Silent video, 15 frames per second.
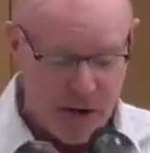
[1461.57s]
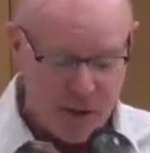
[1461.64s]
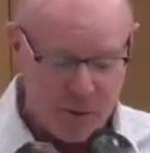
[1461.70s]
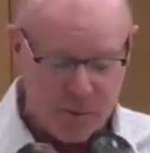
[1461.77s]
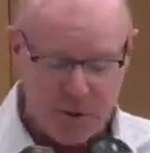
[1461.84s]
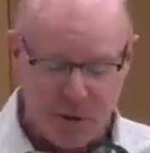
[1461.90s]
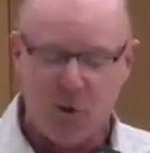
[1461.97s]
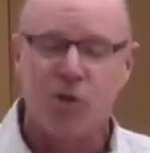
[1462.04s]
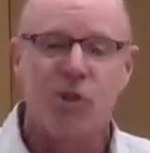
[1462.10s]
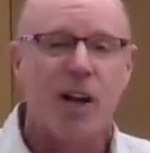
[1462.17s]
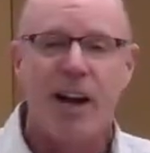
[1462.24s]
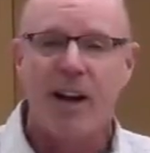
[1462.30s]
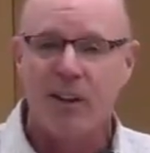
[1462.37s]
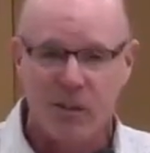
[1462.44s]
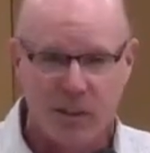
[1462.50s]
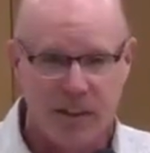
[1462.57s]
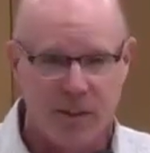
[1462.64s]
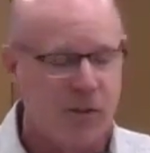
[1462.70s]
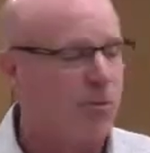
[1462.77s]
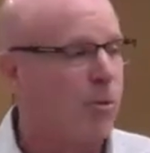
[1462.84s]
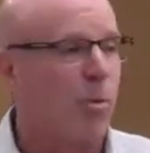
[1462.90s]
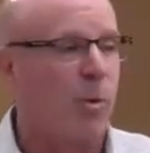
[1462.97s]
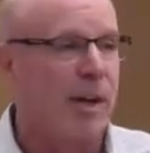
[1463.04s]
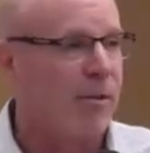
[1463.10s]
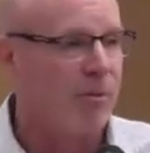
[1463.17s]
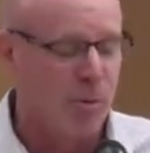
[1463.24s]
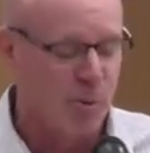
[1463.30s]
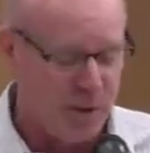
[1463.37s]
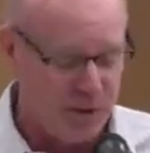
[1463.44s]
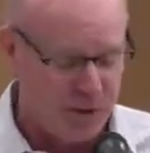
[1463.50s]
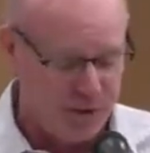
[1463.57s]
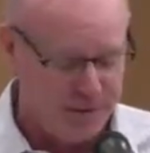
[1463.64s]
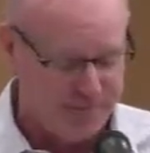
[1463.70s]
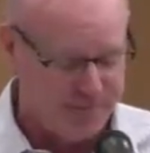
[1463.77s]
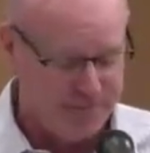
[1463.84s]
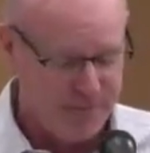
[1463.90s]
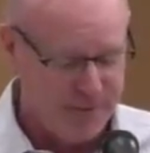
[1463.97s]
husbands are childless for whatever reason.